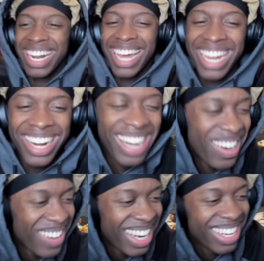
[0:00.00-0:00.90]
did I hear that
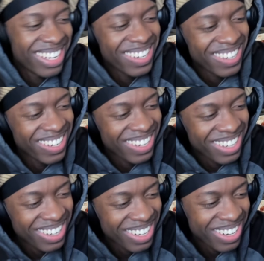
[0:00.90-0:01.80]
right? Hold
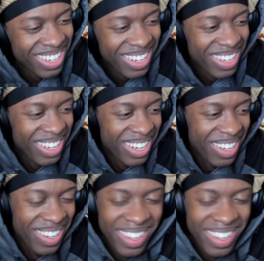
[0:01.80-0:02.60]
on.